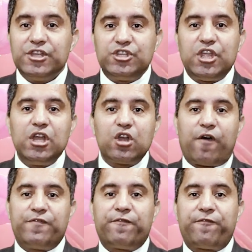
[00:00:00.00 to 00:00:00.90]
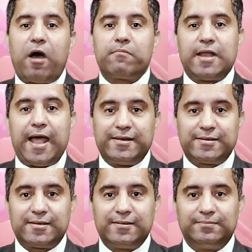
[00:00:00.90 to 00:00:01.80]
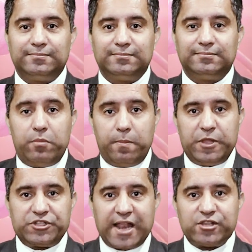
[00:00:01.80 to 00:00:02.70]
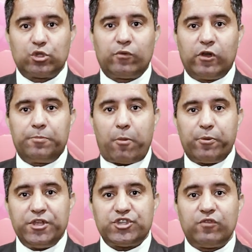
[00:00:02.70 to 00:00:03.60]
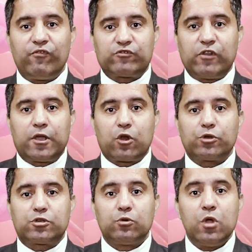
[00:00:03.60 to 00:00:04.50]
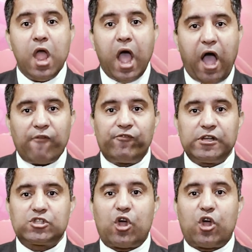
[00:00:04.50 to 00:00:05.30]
yield of the farmland. The challenge to the world population, which will grow to upwards